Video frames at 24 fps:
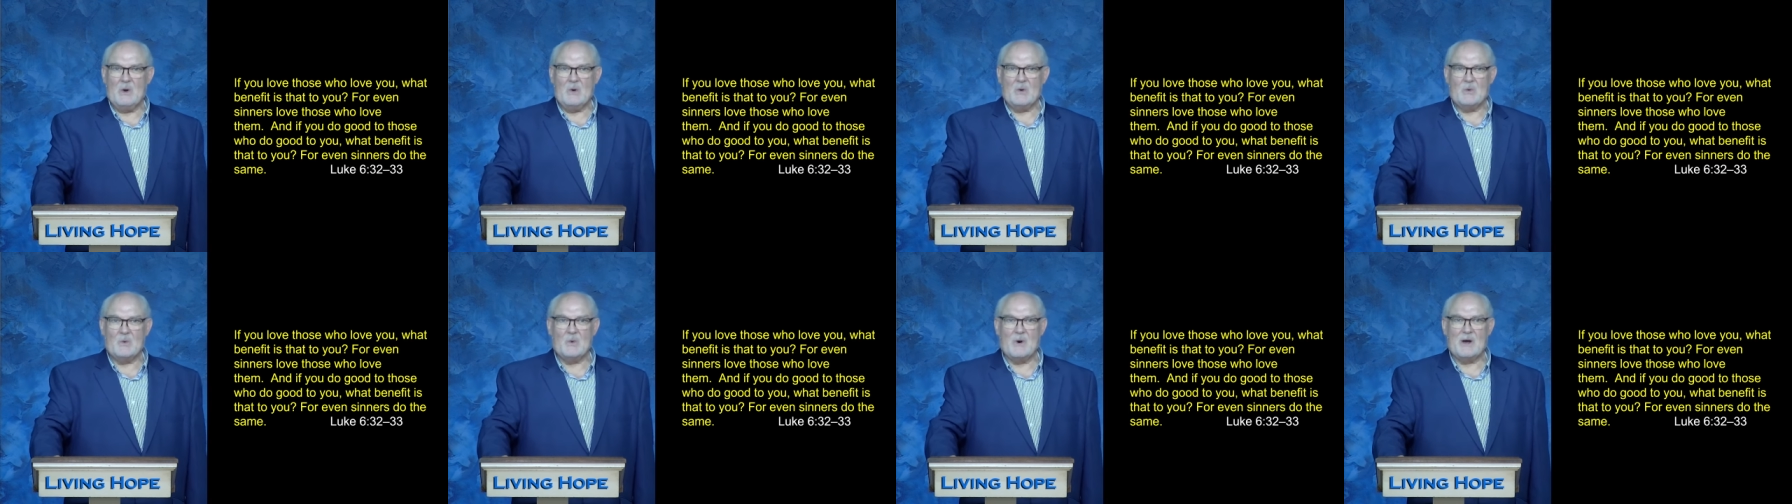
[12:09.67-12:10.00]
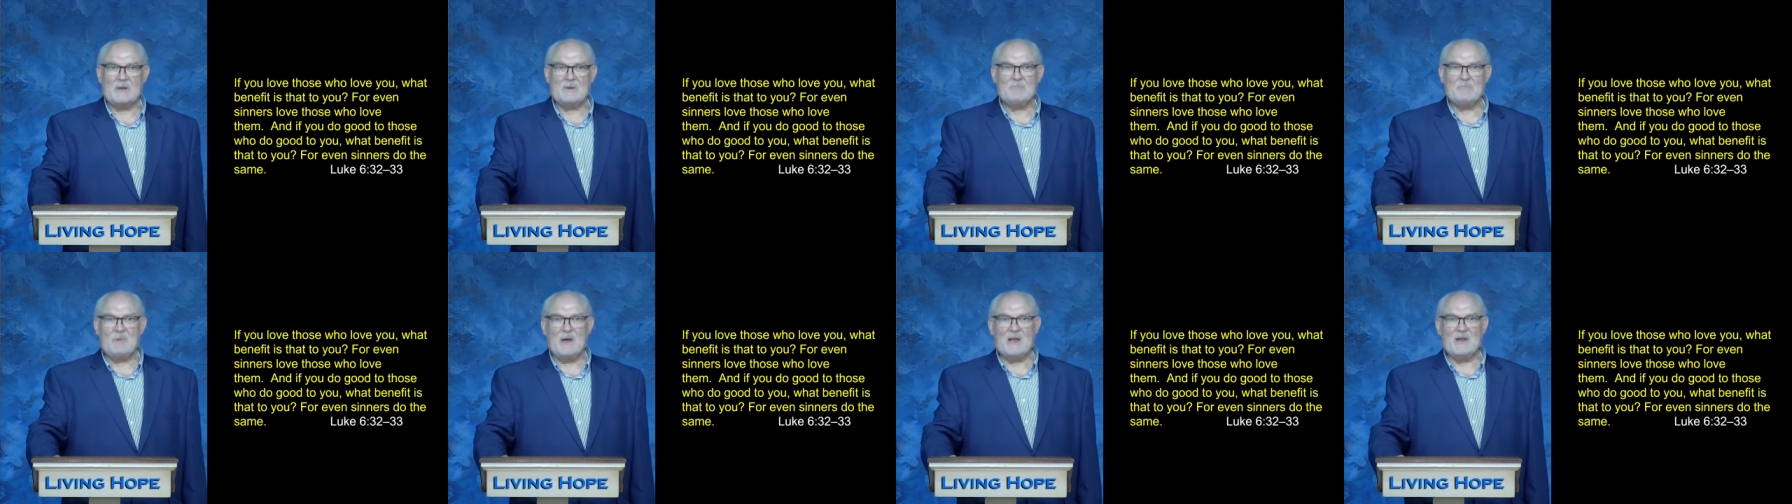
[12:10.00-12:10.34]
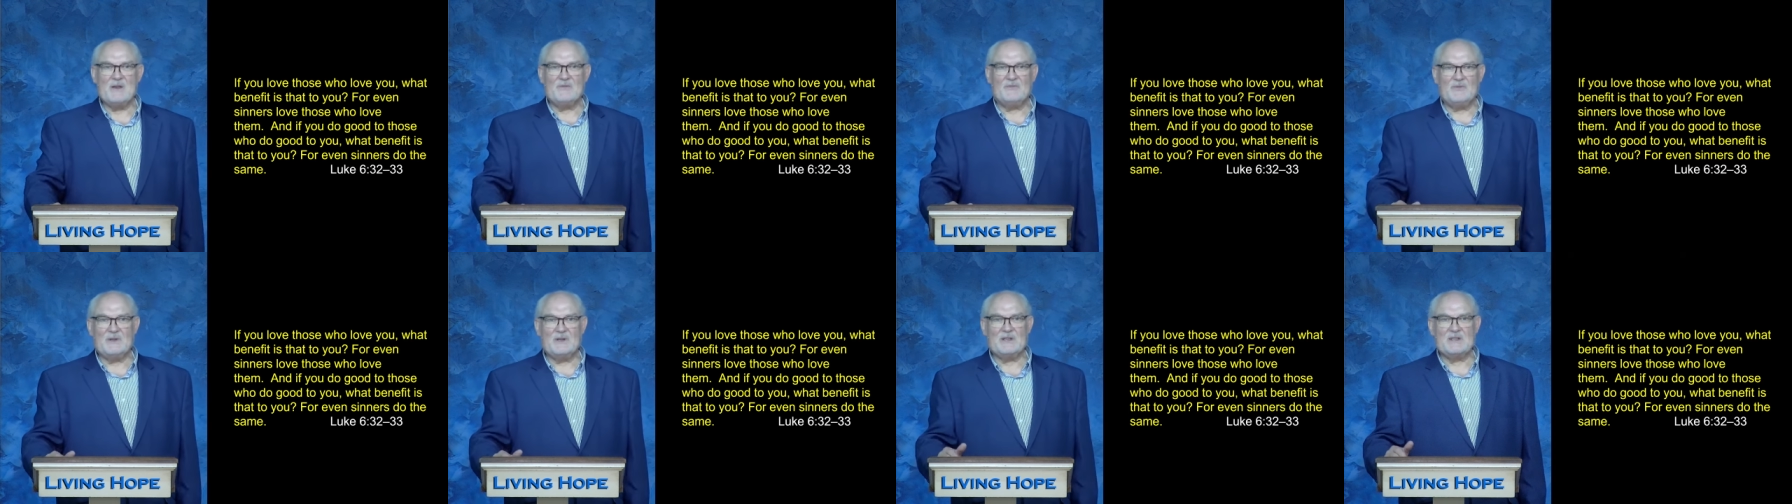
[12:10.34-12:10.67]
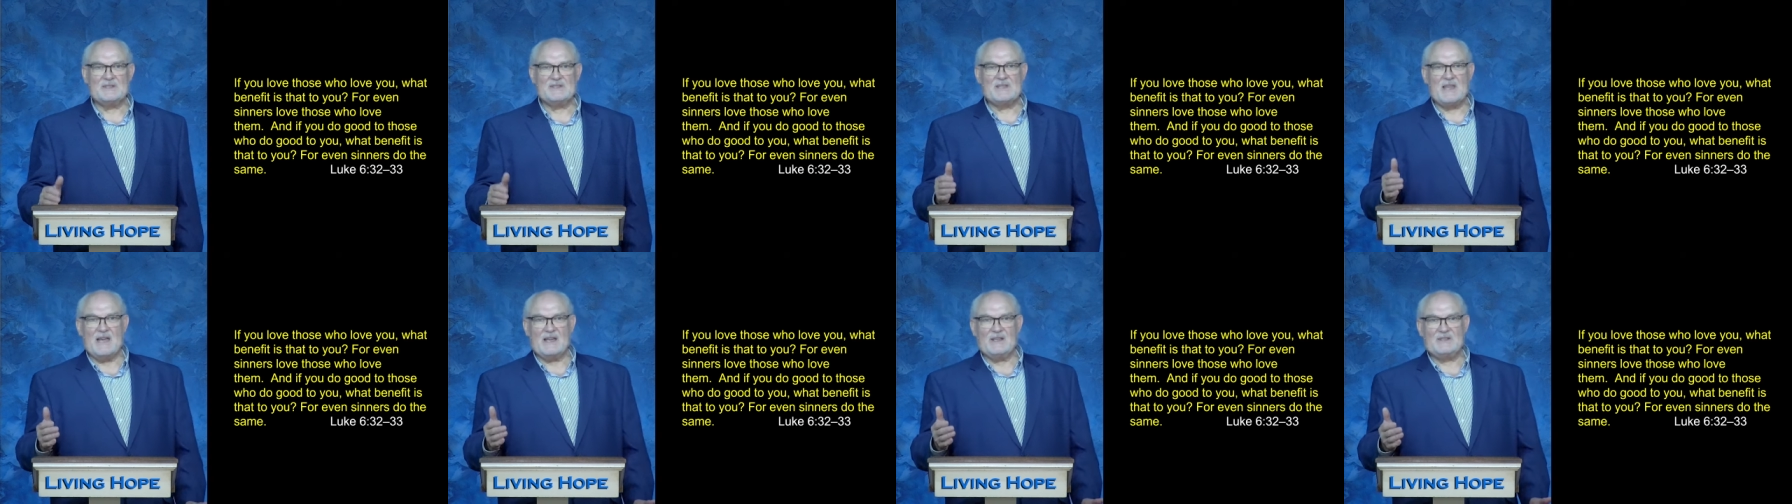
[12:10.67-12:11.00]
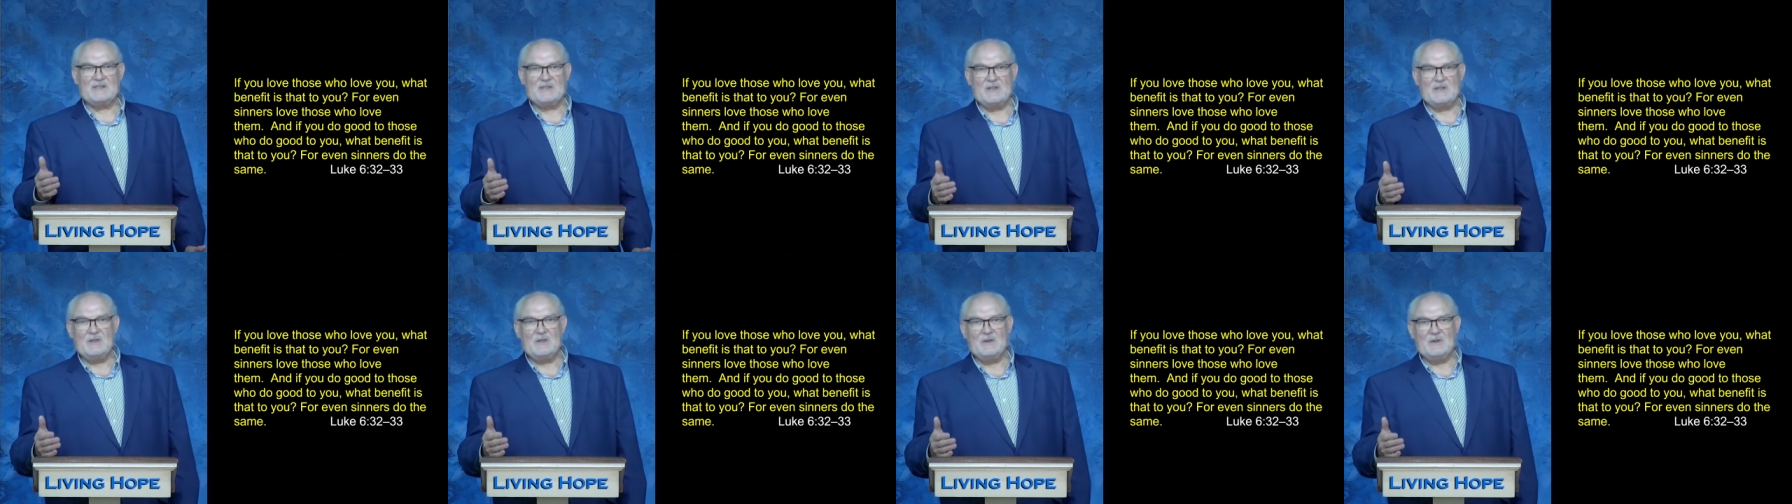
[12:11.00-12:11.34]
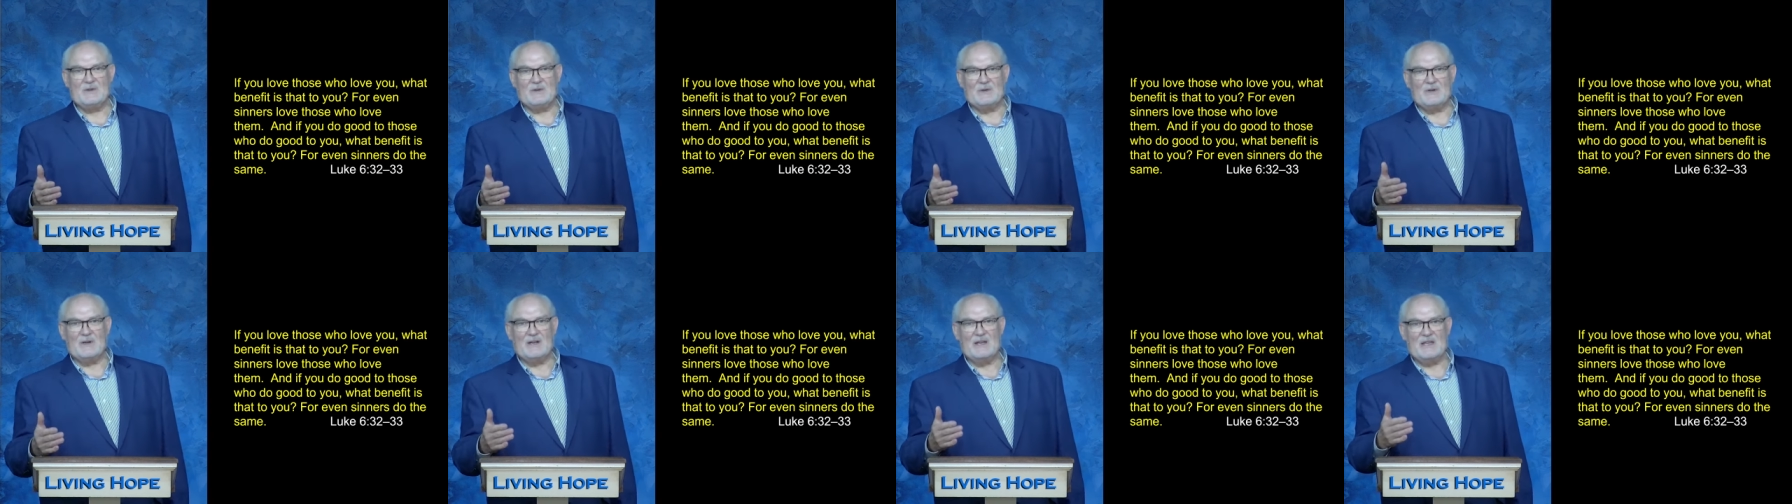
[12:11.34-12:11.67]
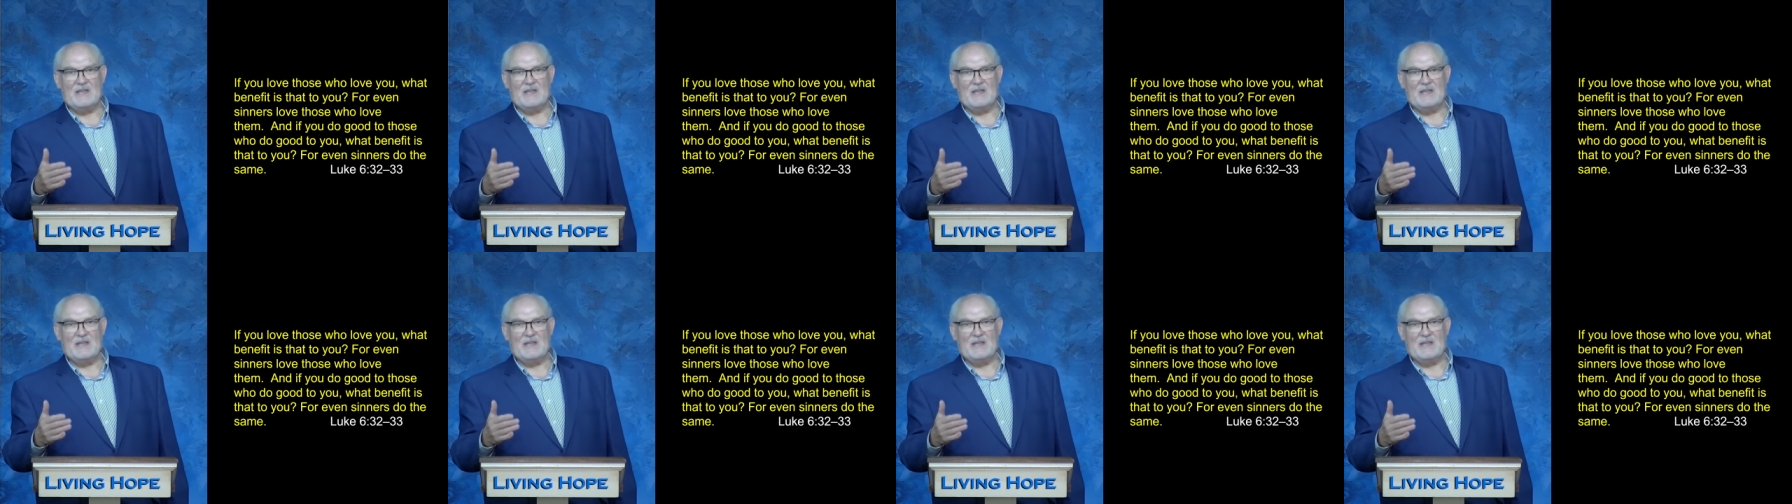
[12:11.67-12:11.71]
what benefit is that to you?